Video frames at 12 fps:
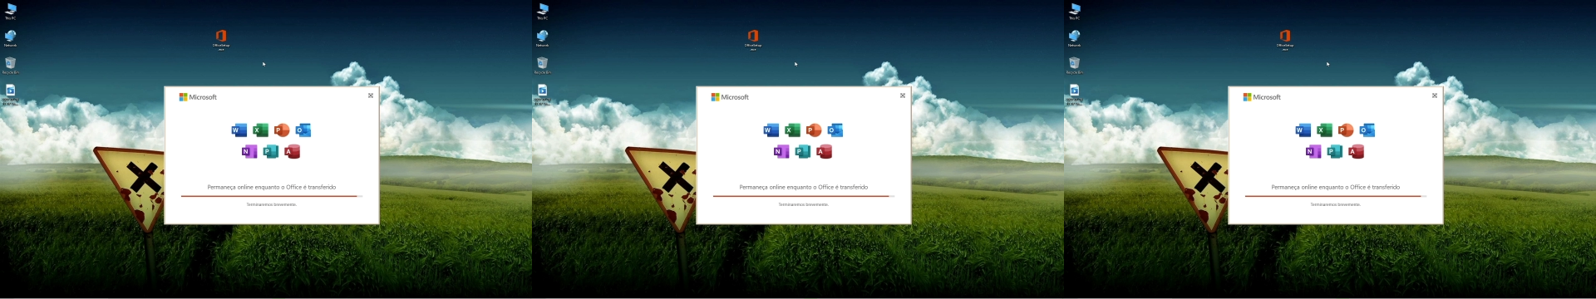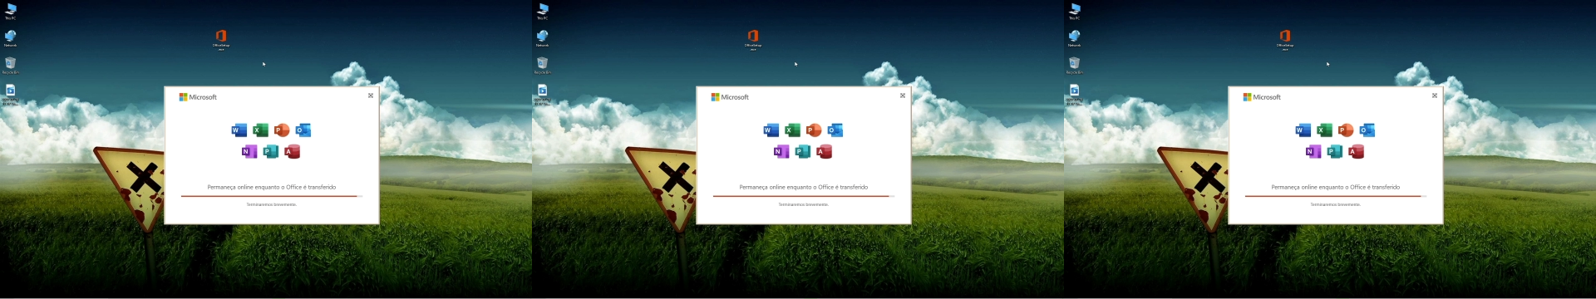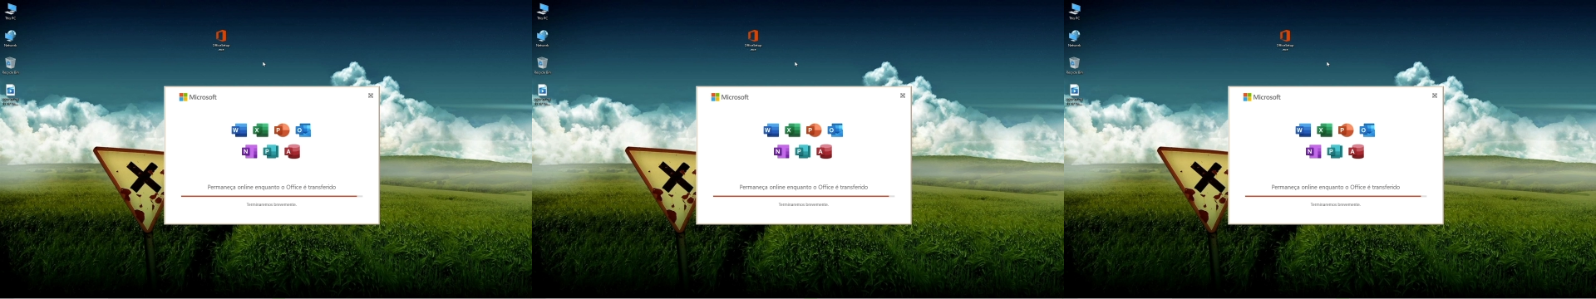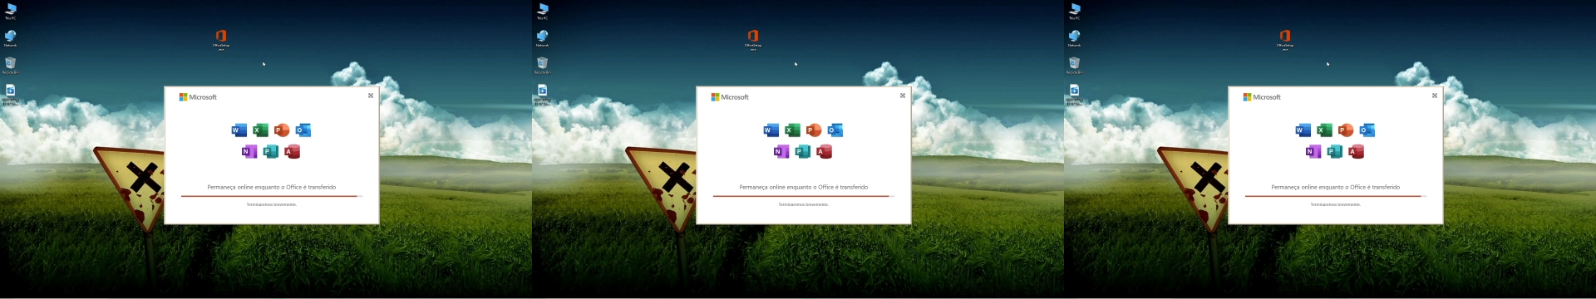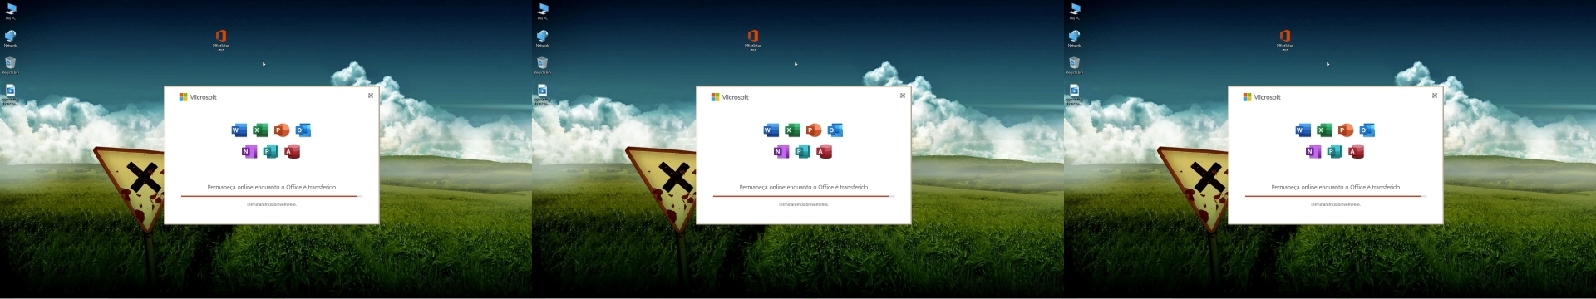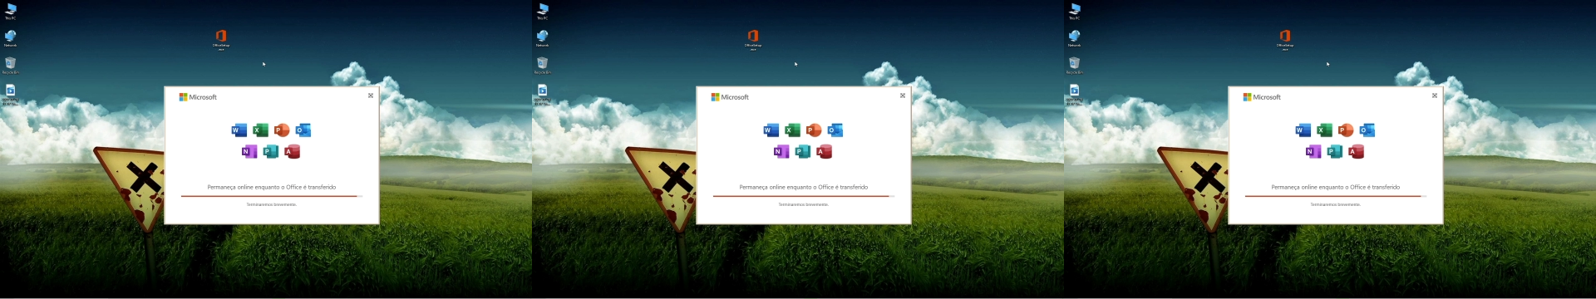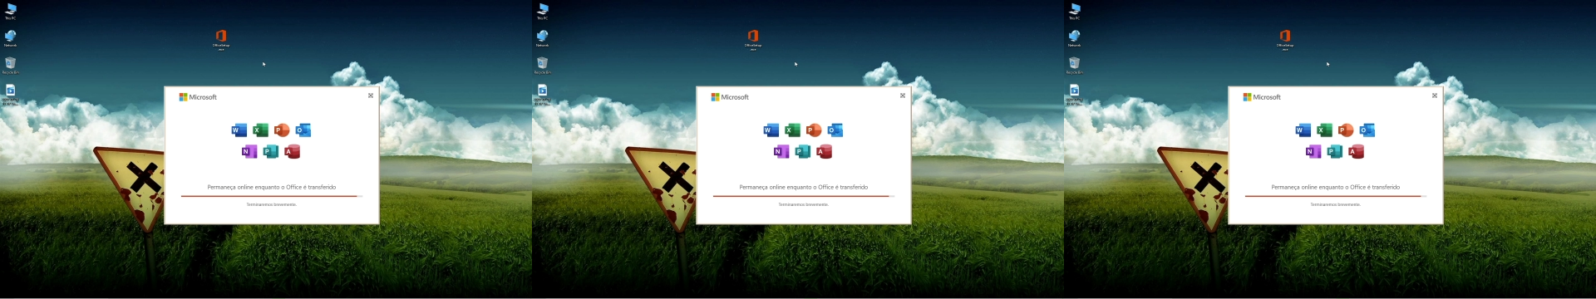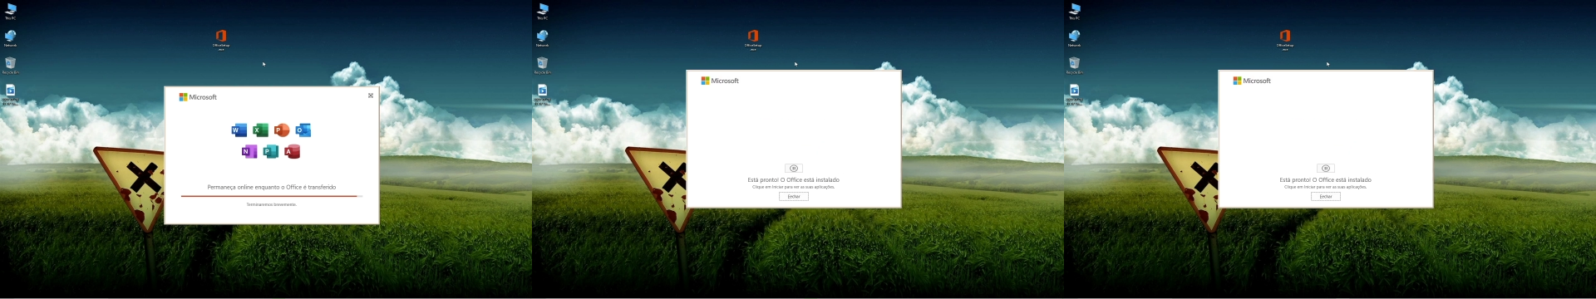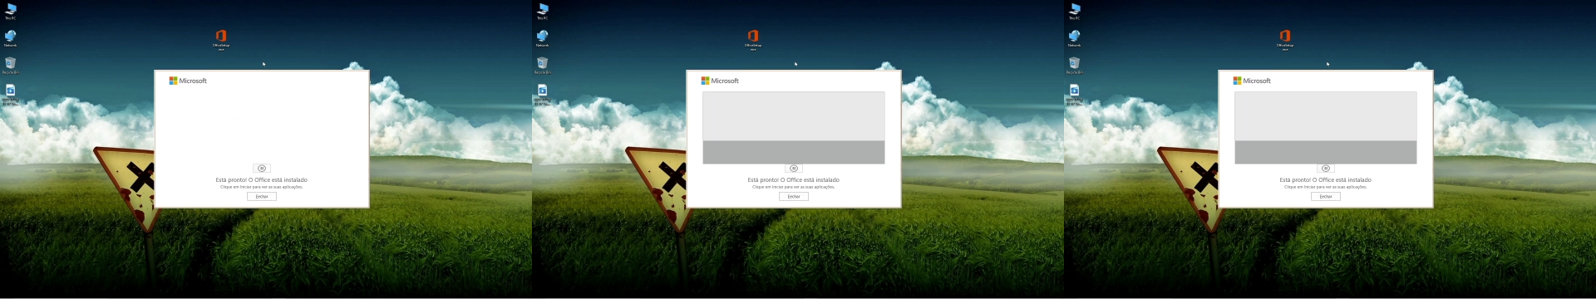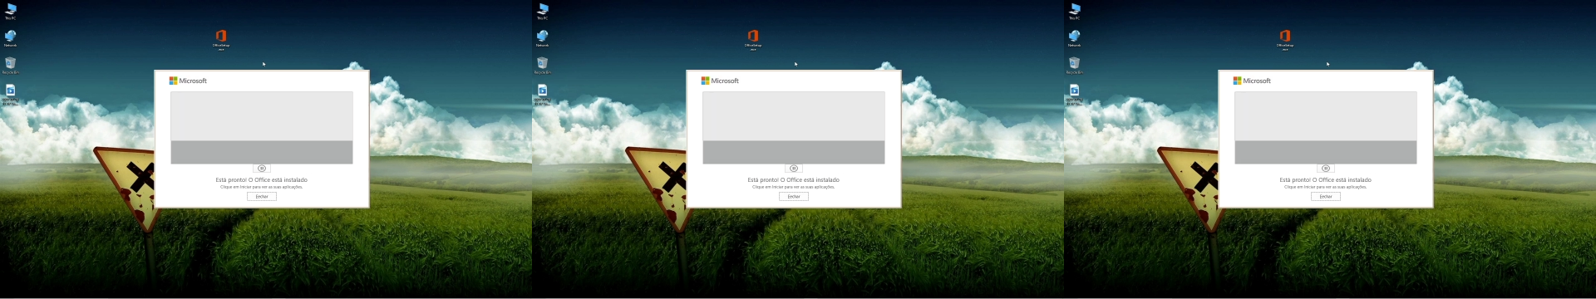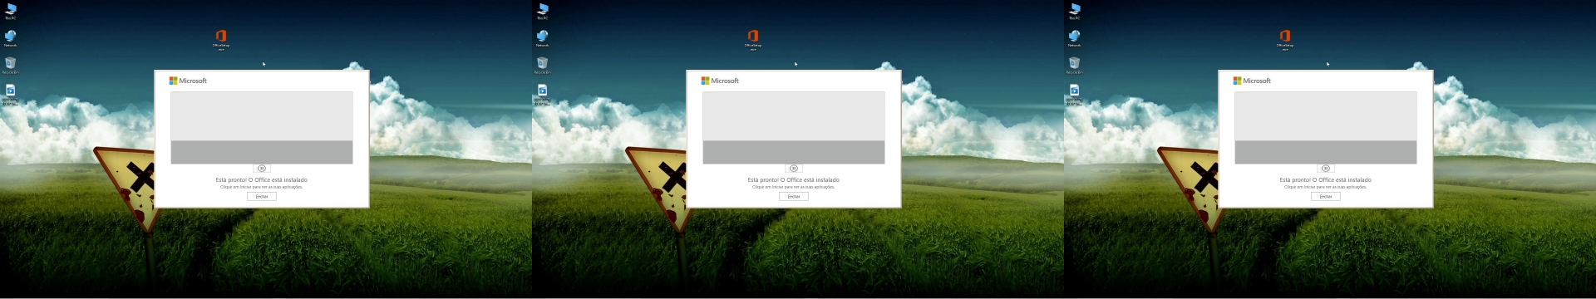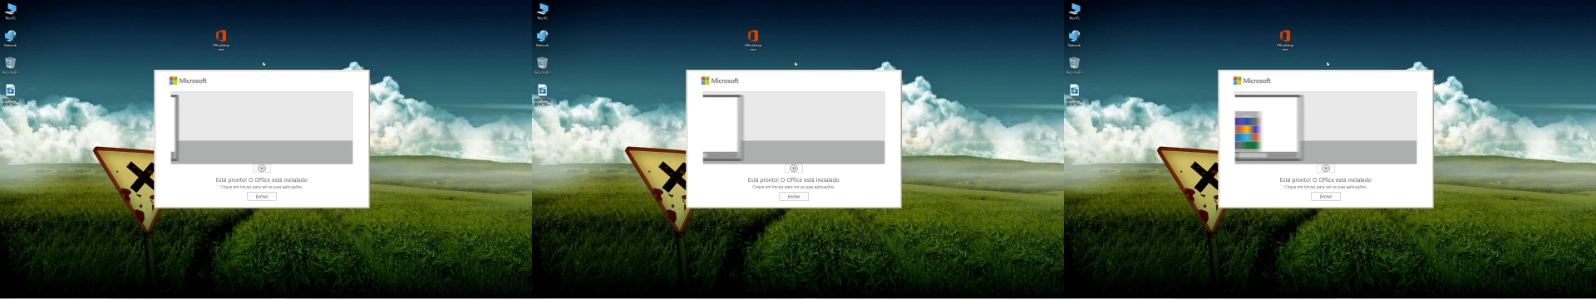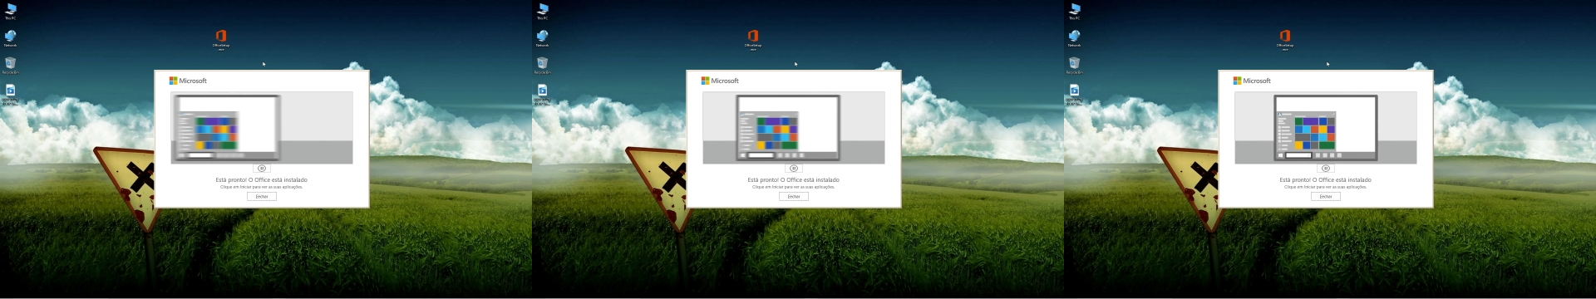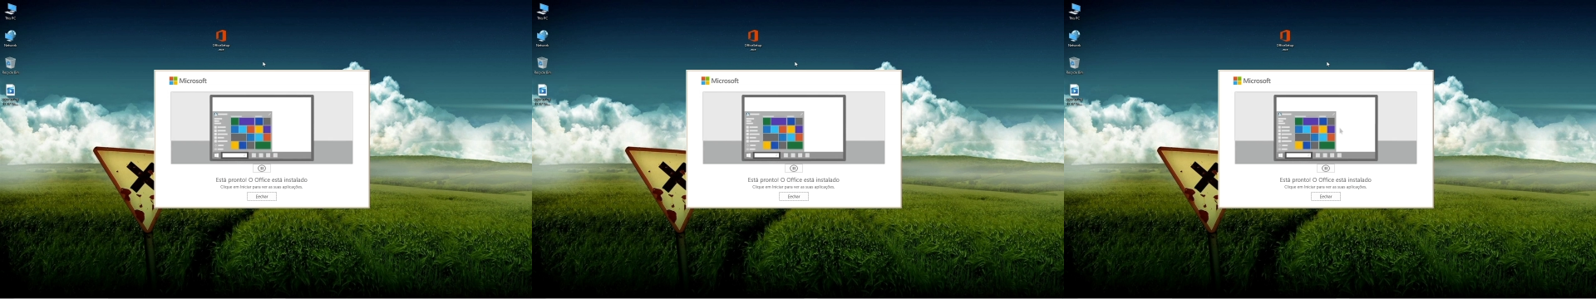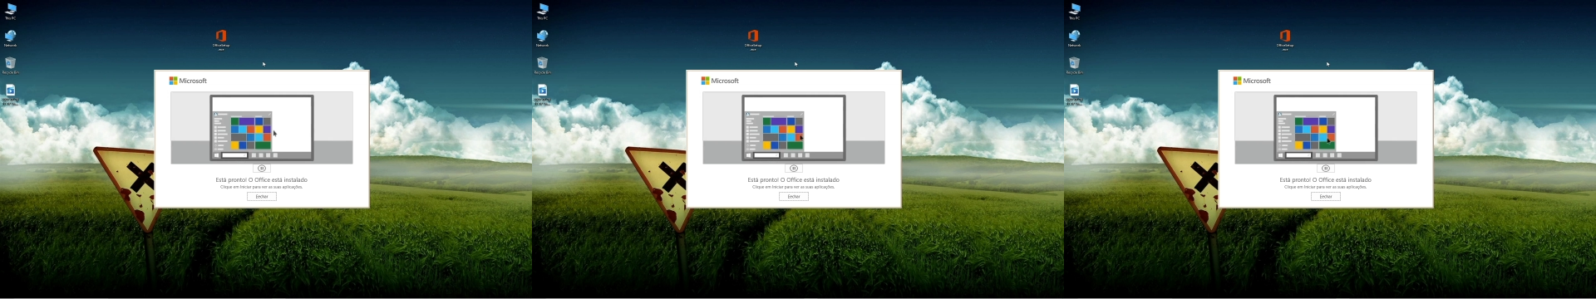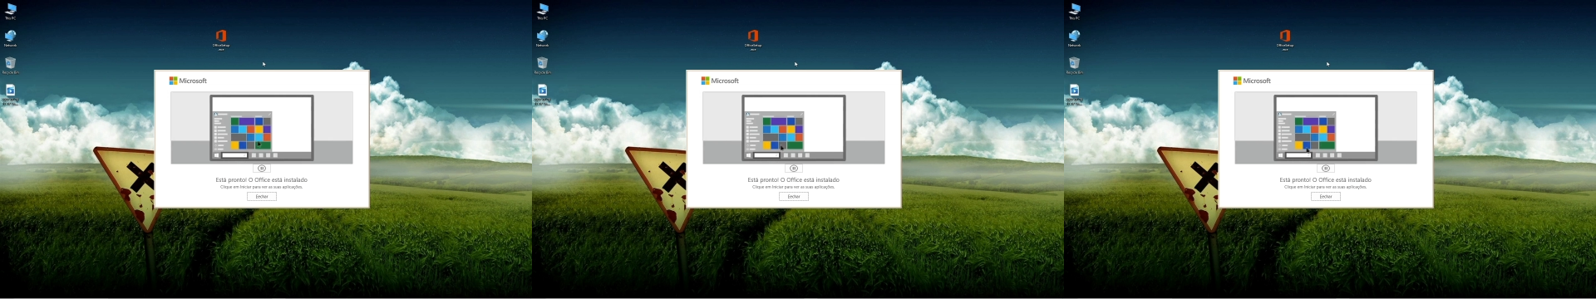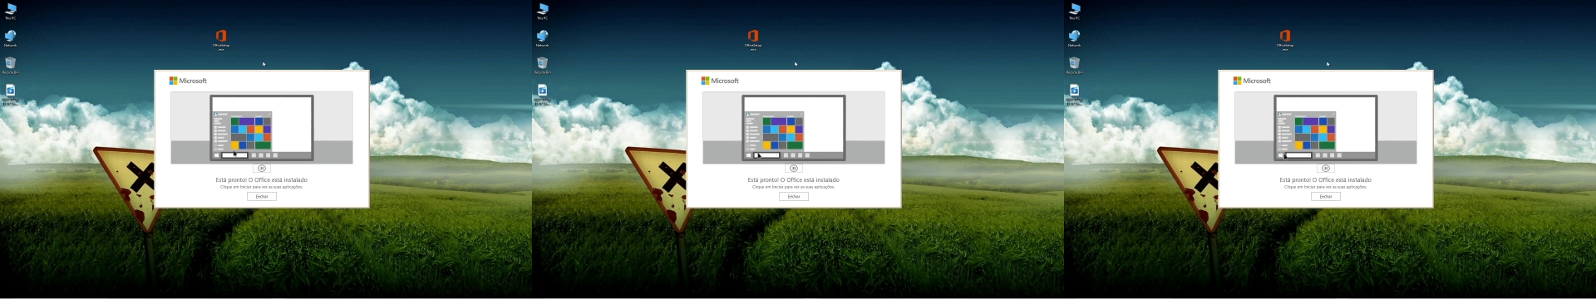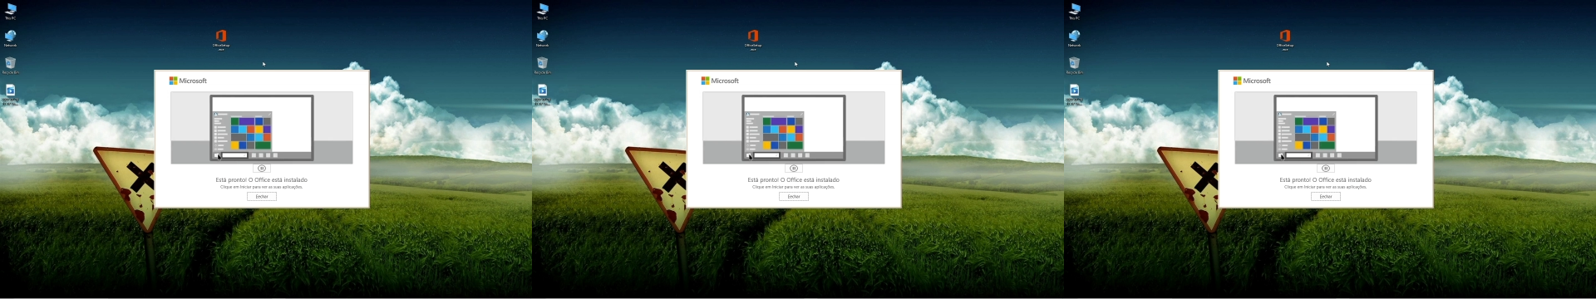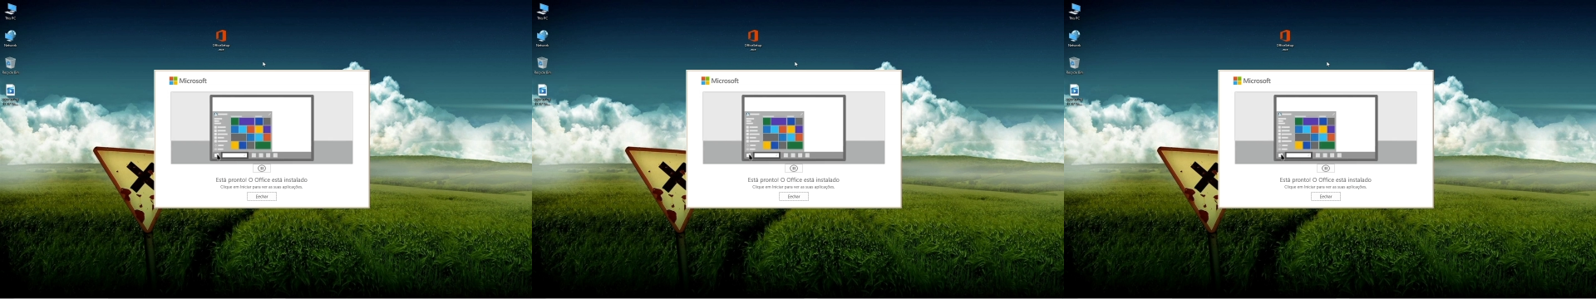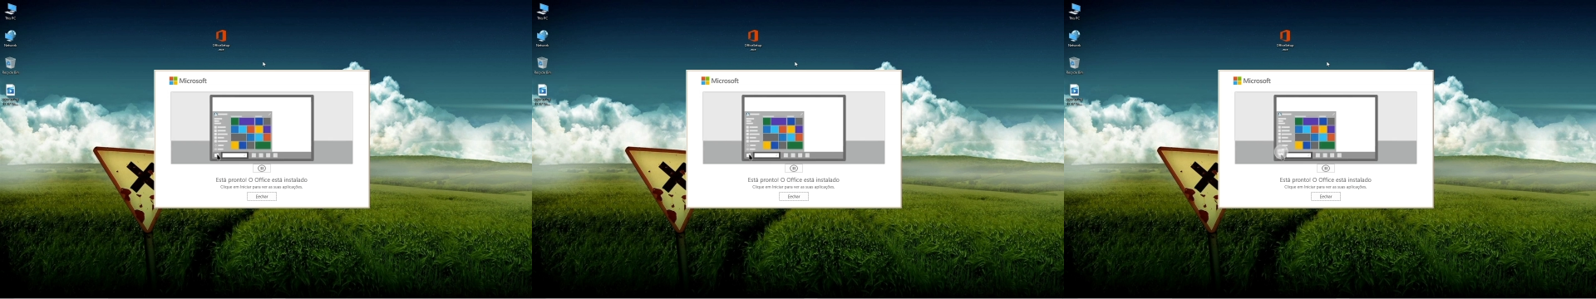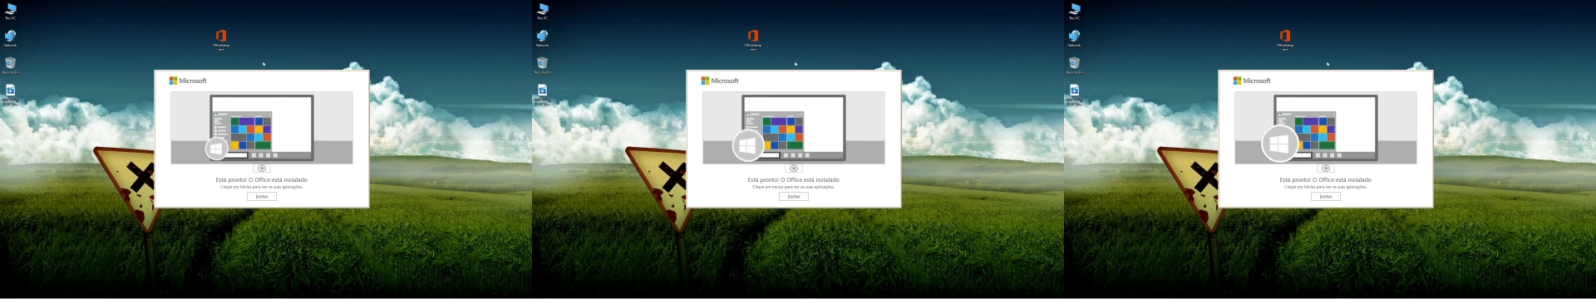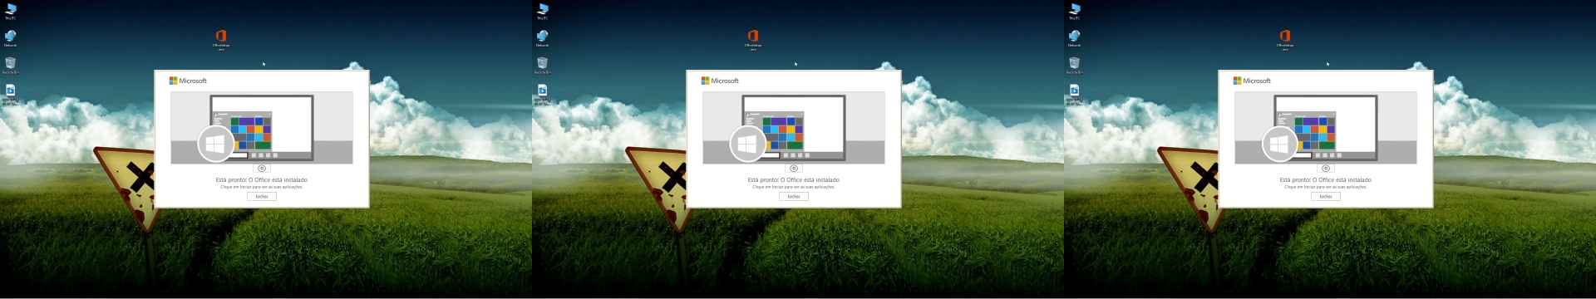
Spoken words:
[unreadable: no face in view]